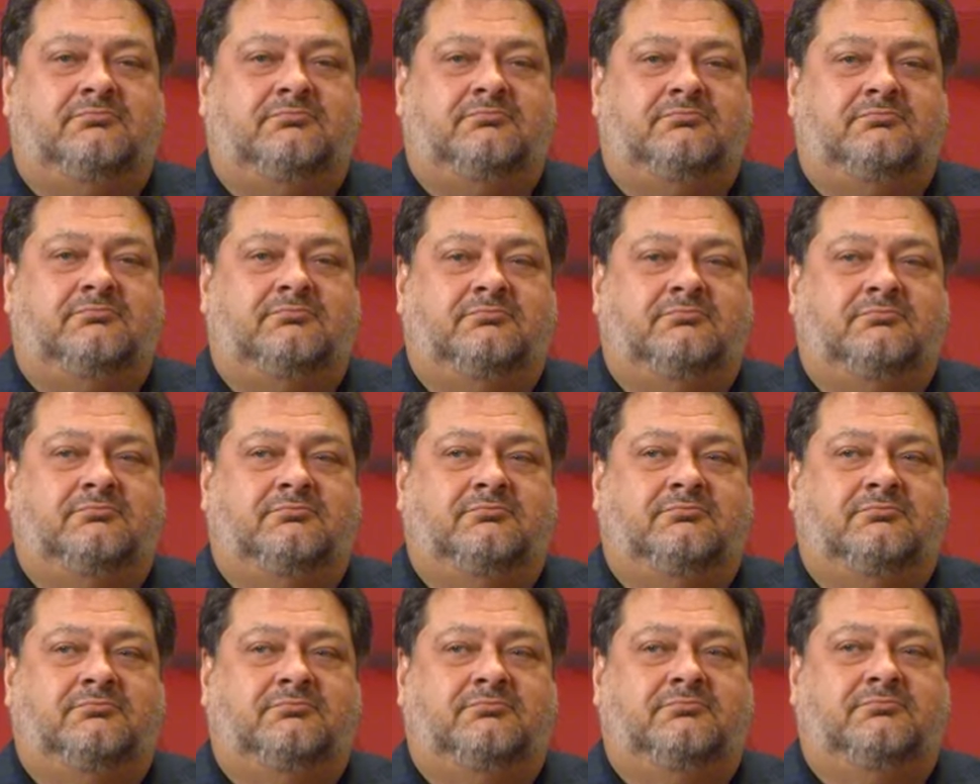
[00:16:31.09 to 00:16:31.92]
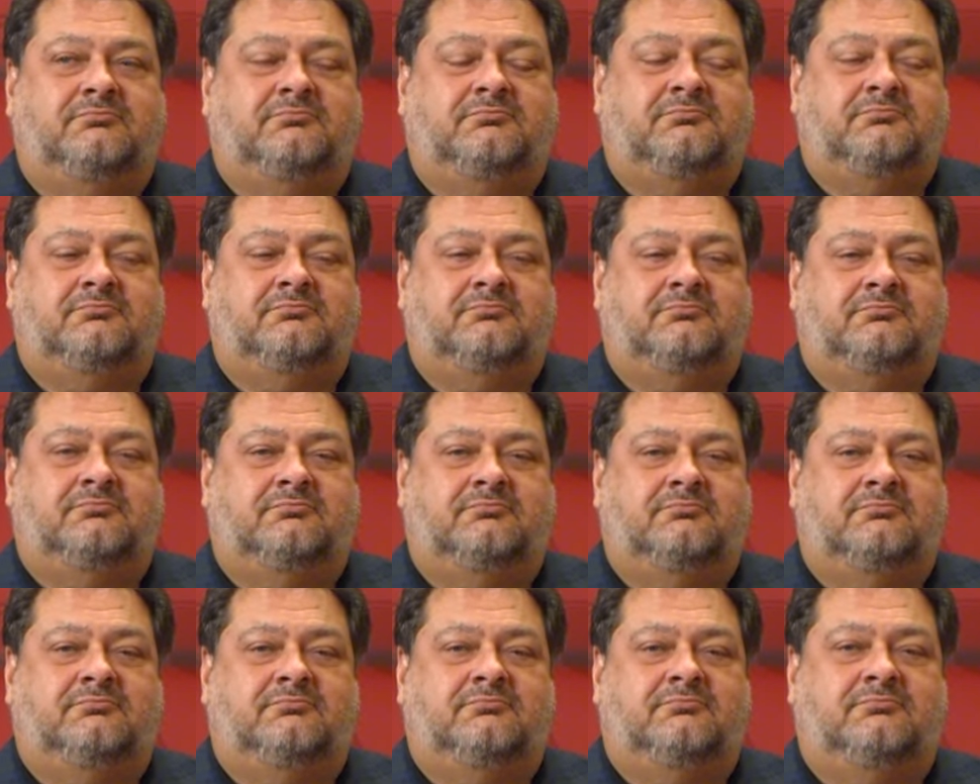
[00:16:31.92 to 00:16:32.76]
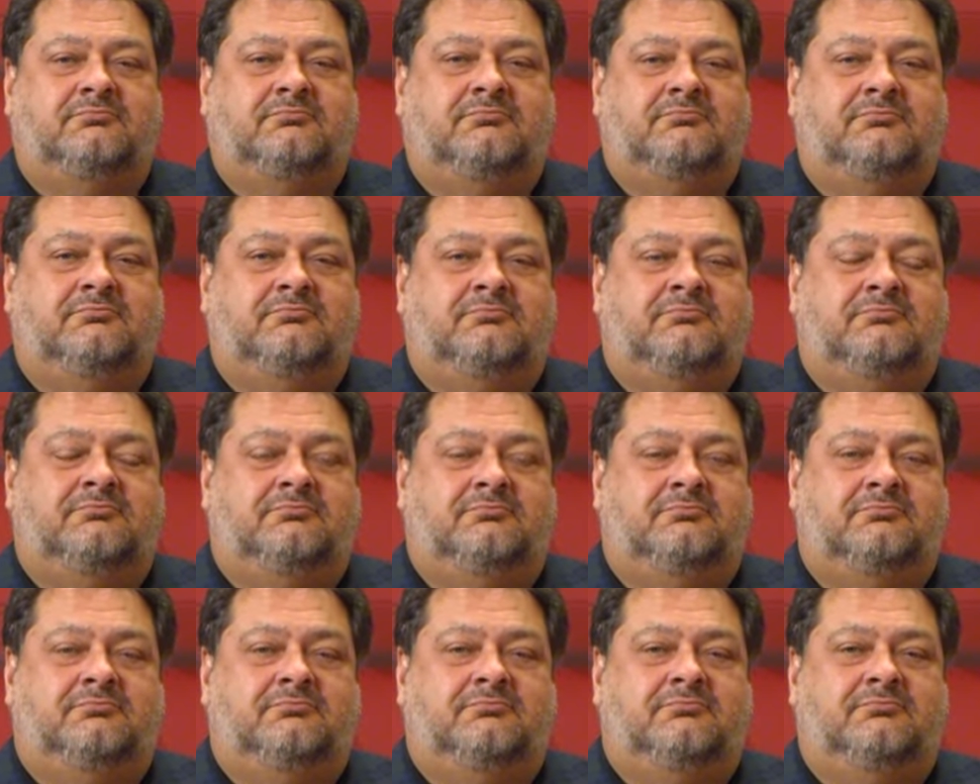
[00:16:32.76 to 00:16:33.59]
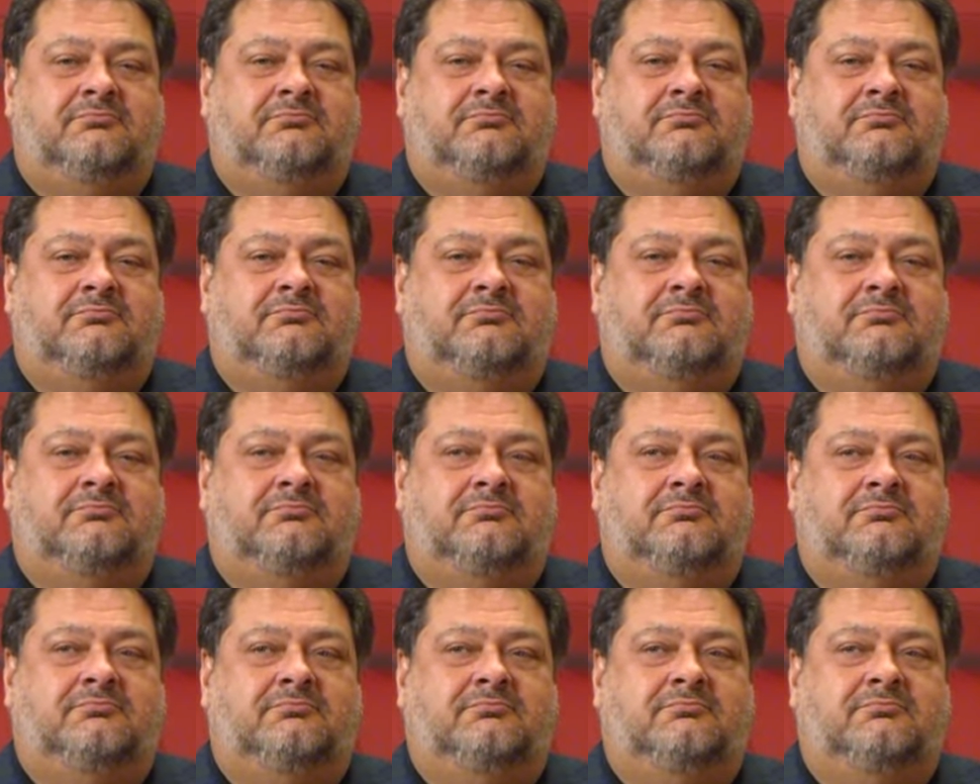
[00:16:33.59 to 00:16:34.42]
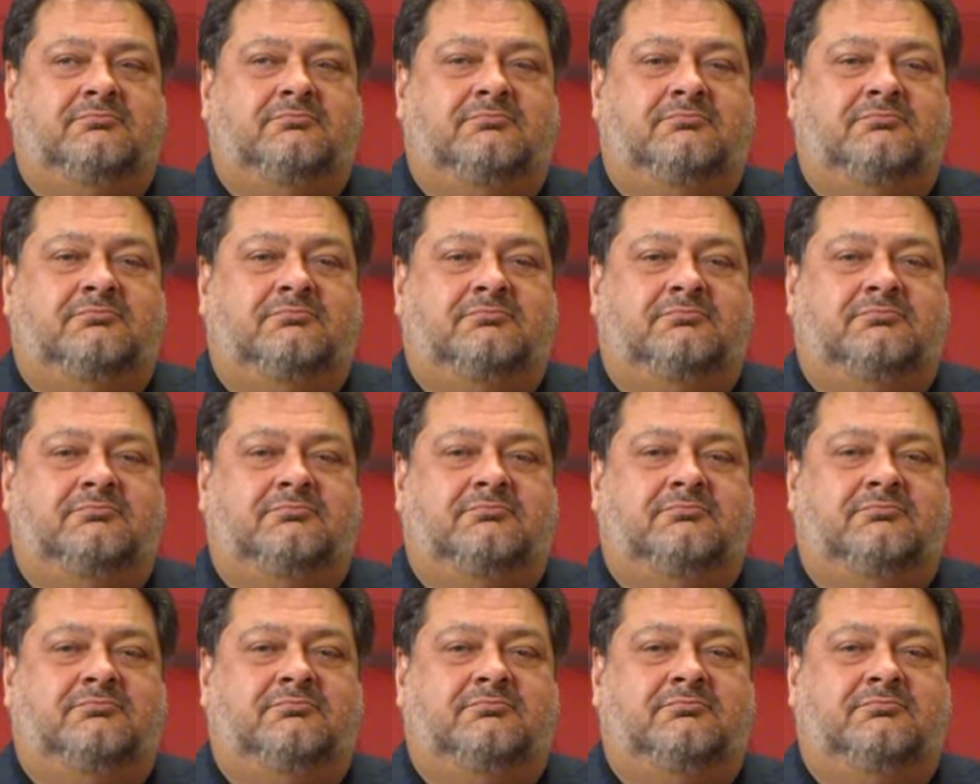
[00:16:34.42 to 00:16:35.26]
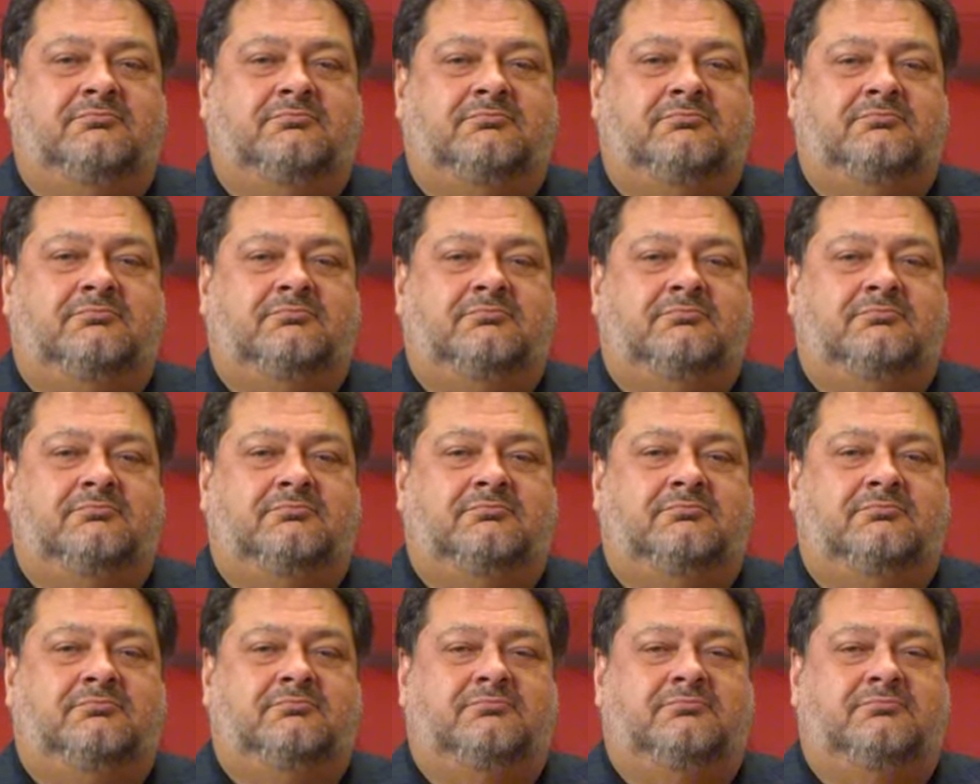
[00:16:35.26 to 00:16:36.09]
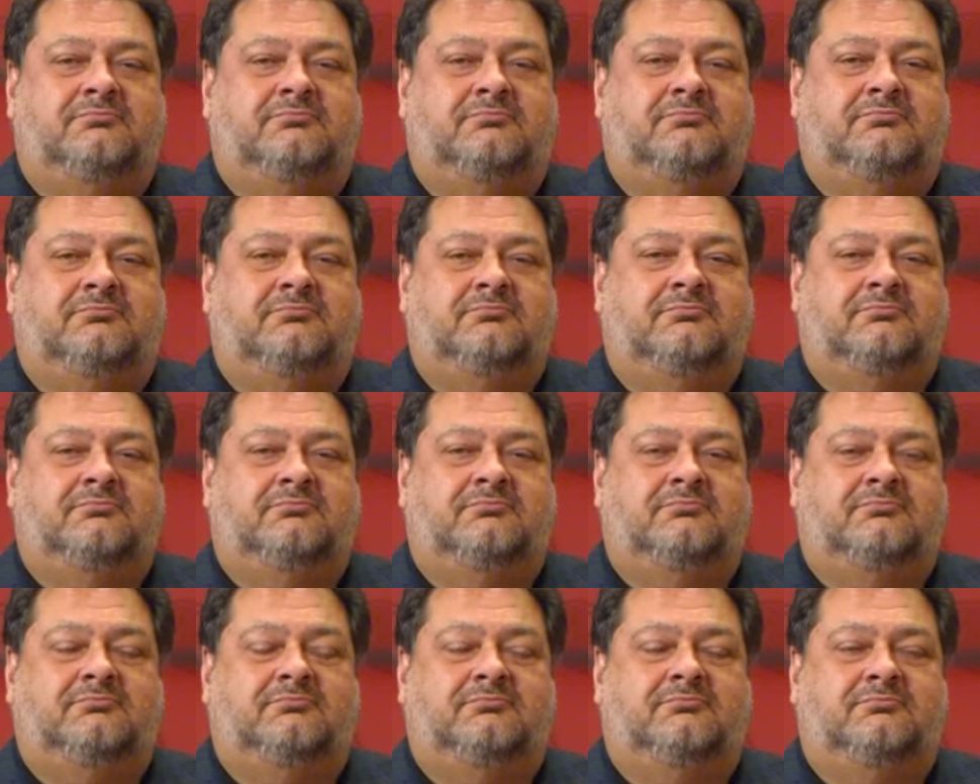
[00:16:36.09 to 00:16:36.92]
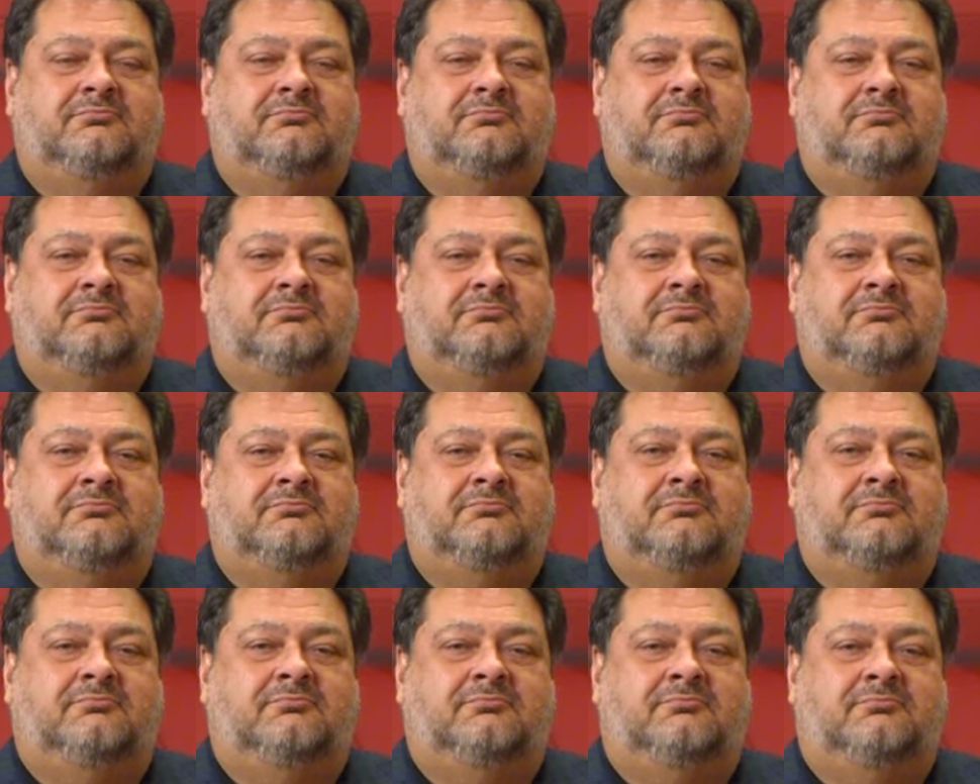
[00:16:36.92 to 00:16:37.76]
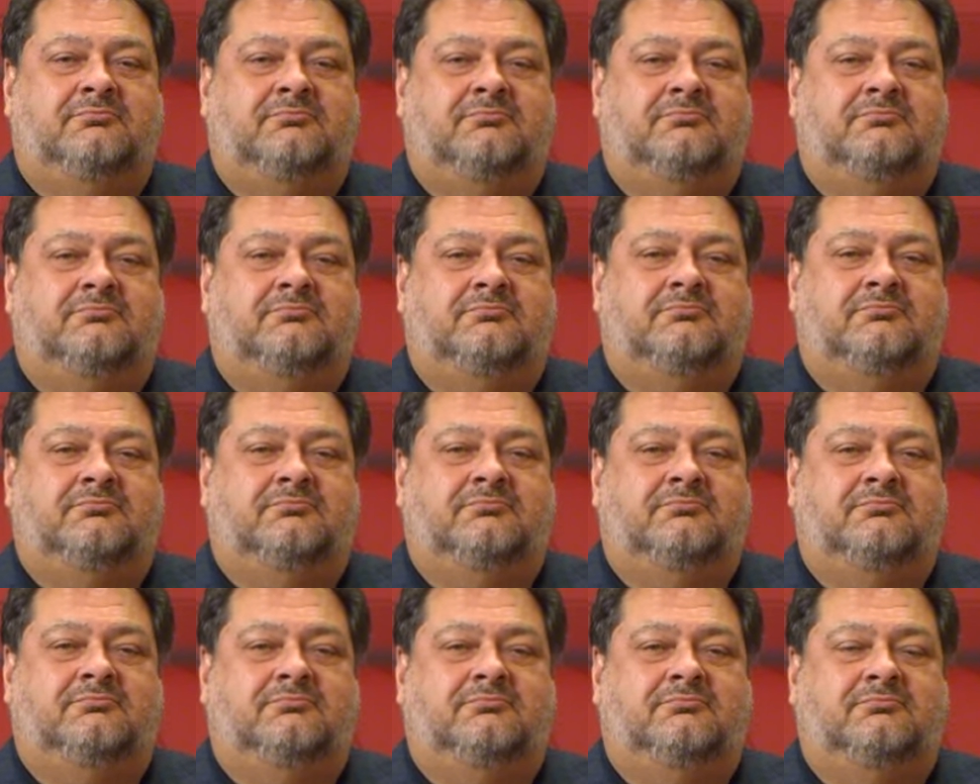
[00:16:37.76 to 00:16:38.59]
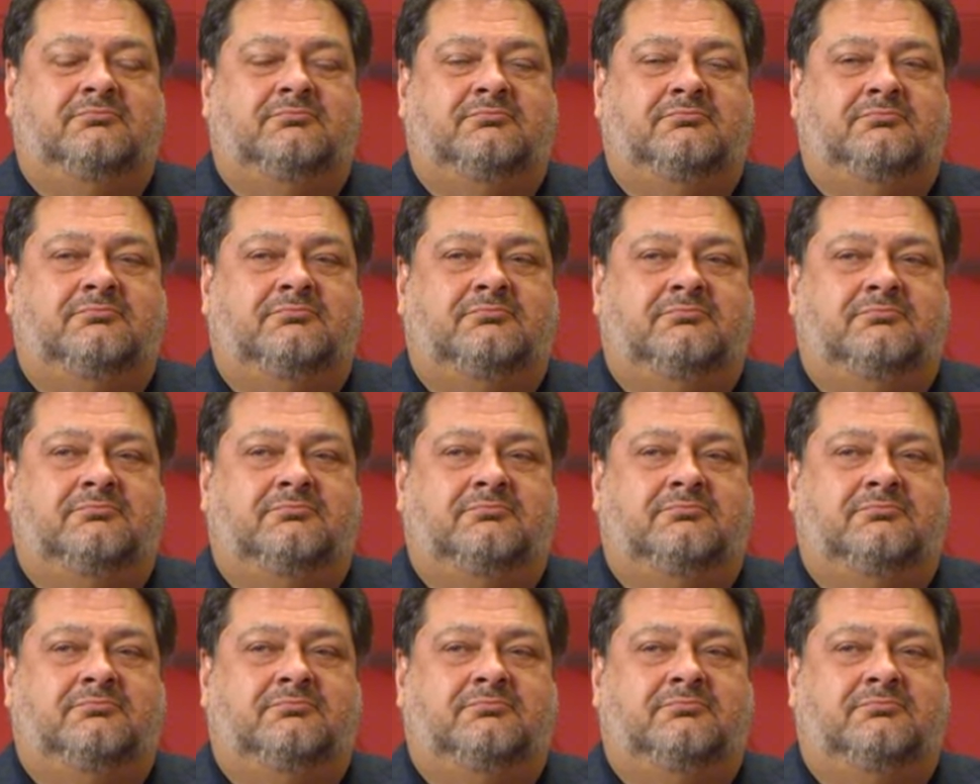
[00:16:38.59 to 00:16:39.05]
(not speaking)